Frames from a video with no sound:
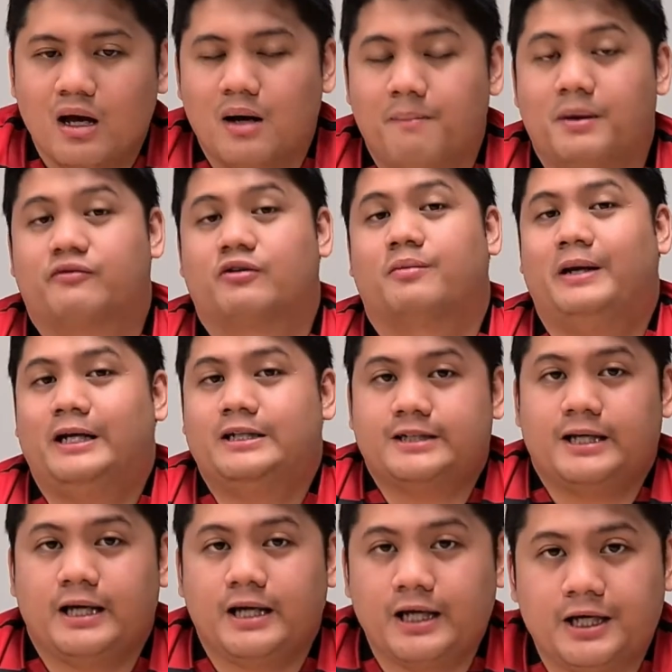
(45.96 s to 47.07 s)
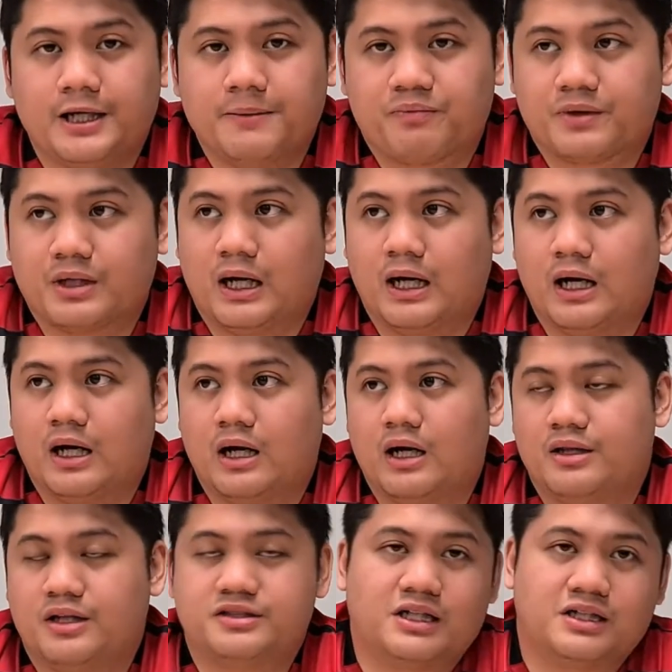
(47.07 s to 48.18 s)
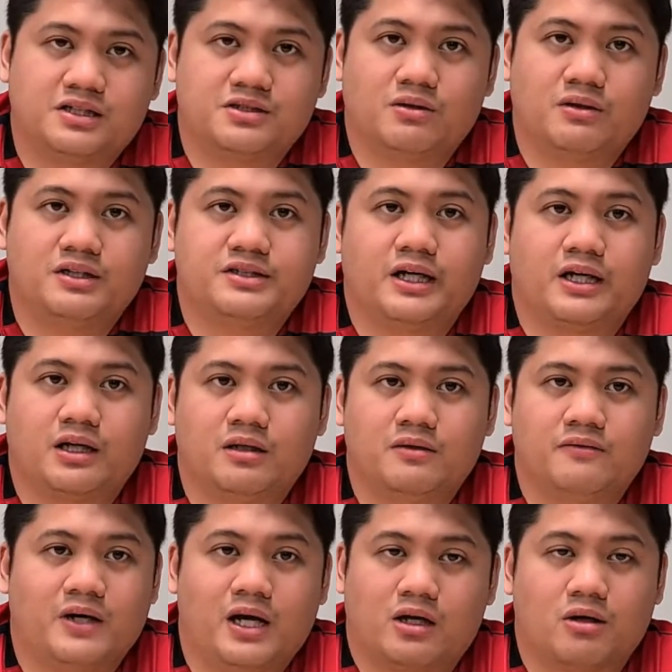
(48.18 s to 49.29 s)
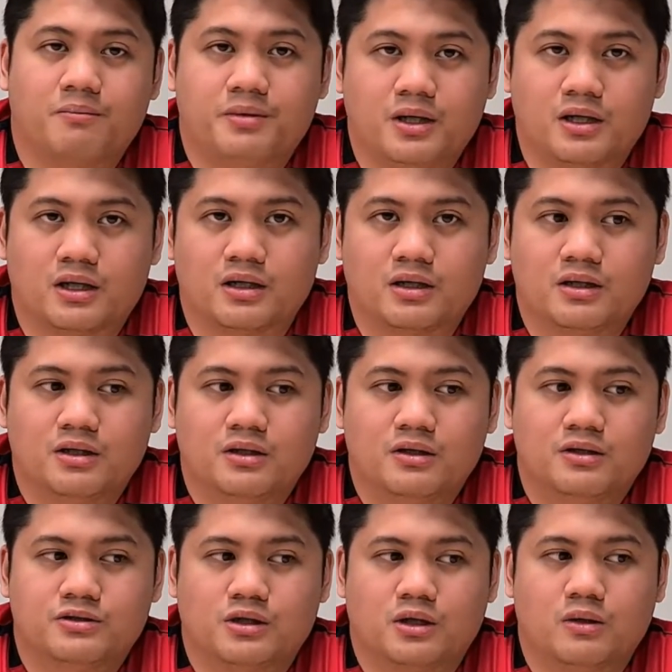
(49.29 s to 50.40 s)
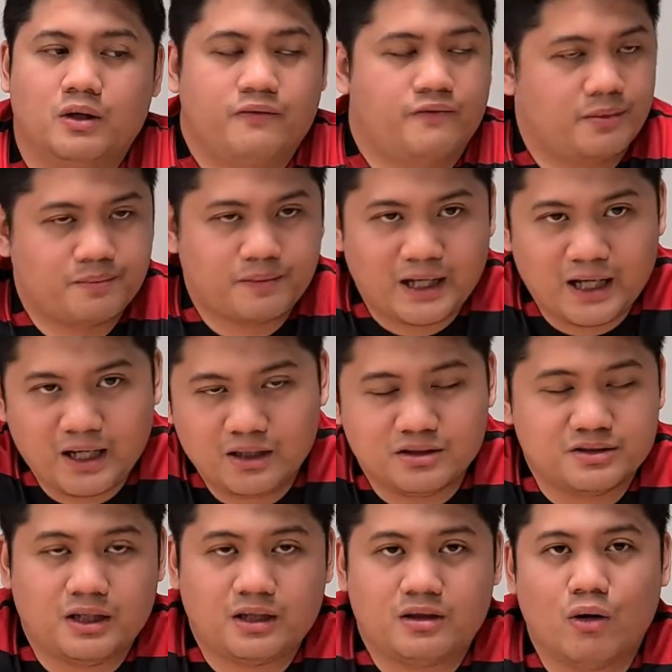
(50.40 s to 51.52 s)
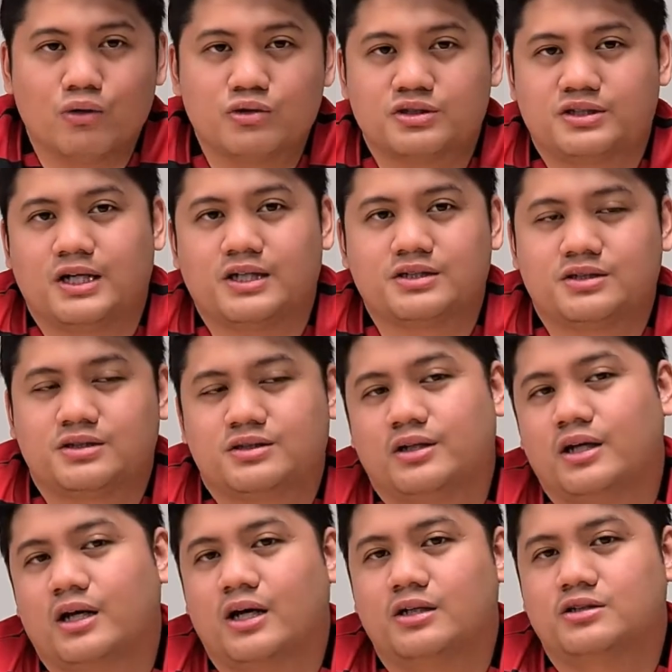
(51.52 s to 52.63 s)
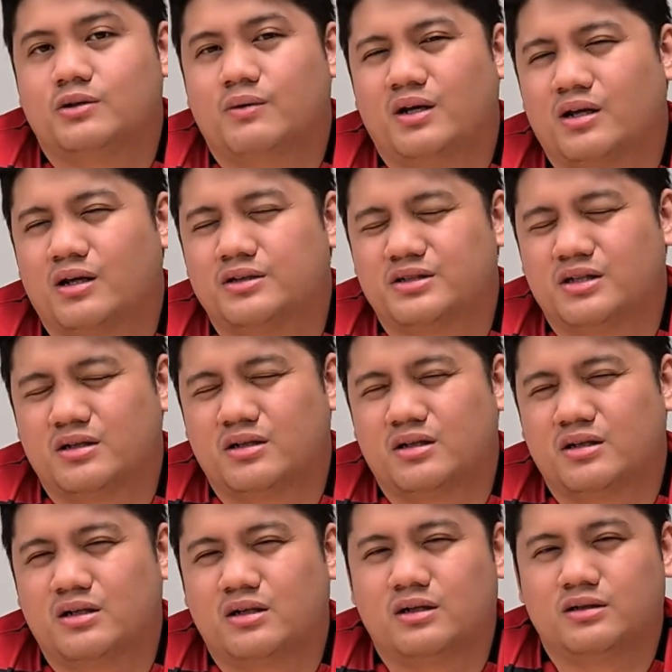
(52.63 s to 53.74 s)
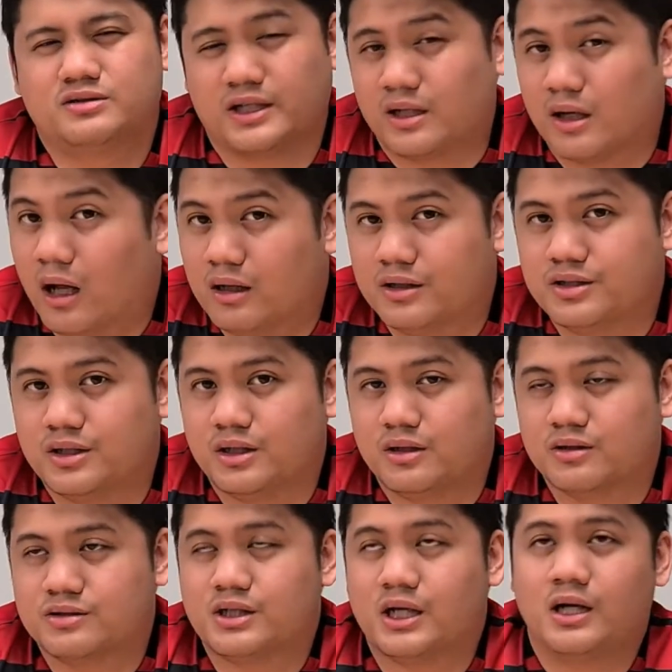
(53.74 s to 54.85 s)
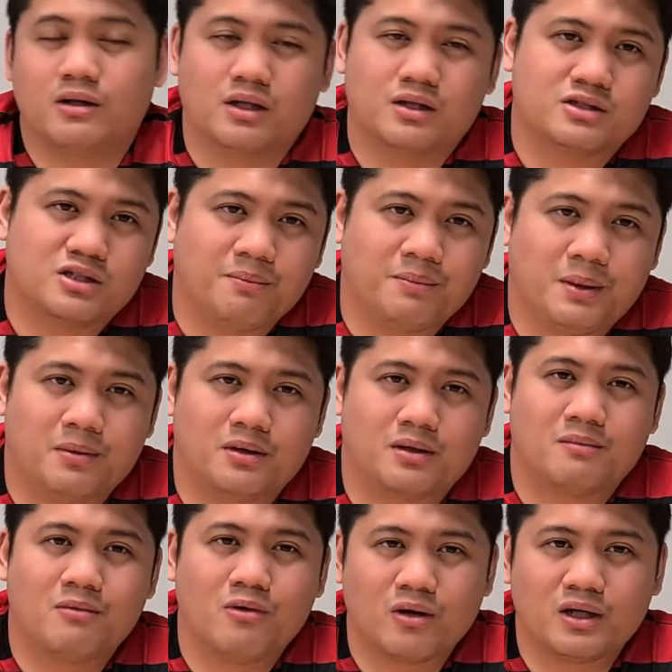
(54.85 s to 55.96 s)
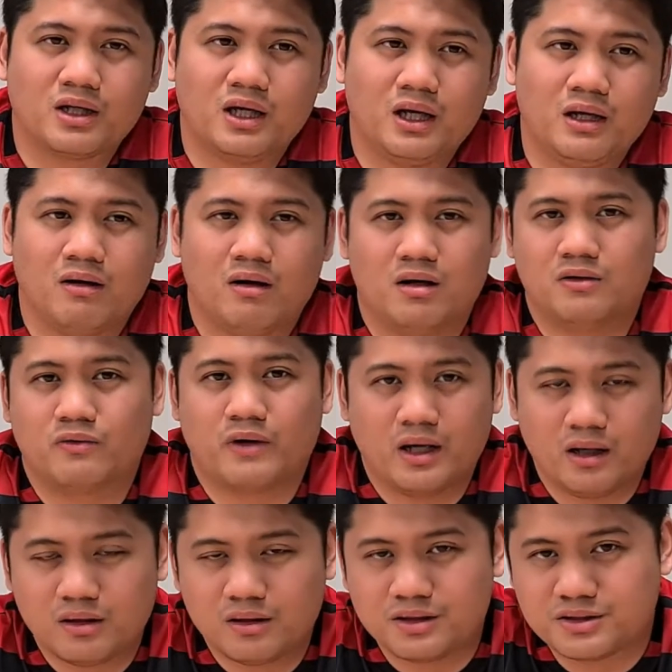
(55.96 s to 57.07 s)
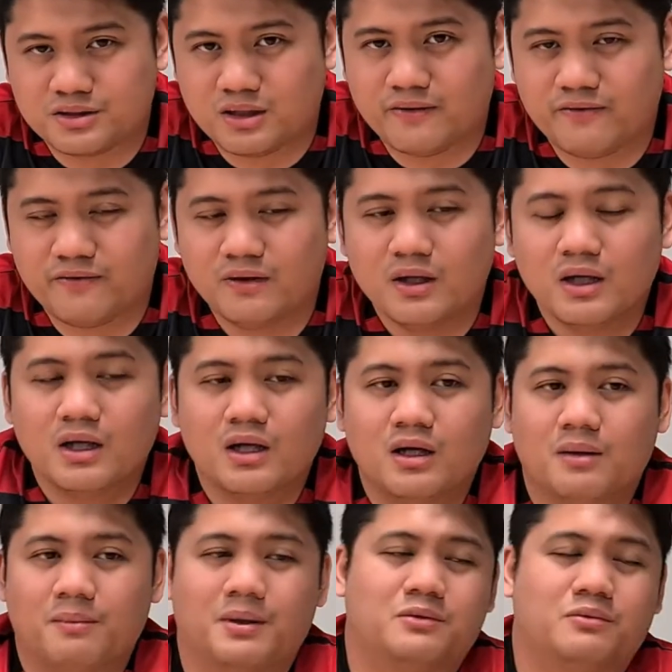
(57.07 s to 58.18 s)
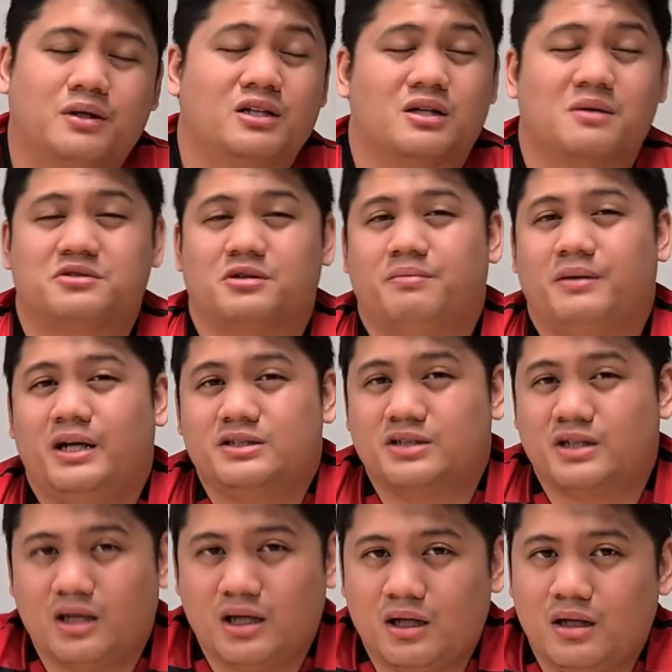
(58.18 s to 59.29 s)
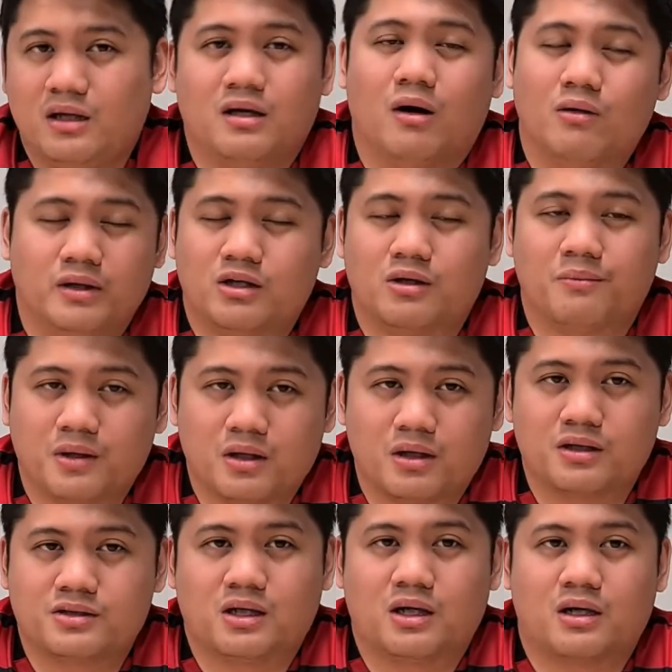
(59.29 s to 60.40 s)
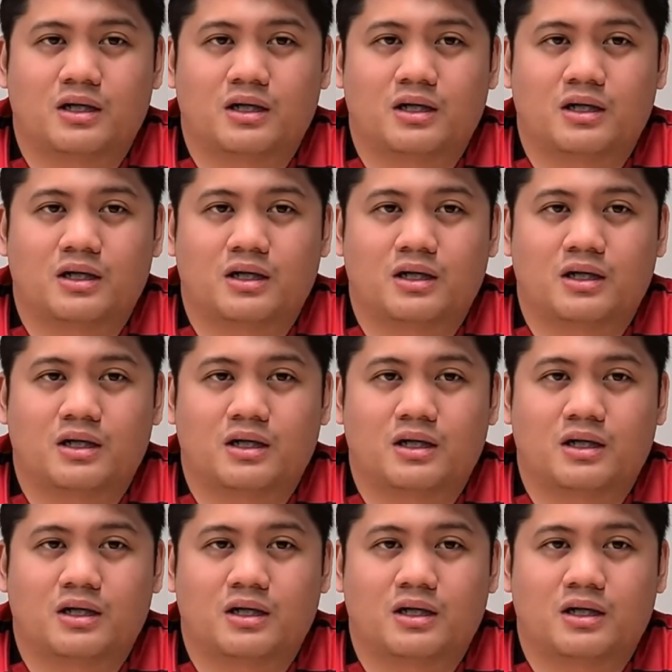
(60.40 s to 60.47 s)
But for PTE, the test is only taken by computer. So if you're planning to take those tests, you guys, you want to consider technology, because I know that some people are more keen on writing their stuff. But when it comes to PTE, only computers are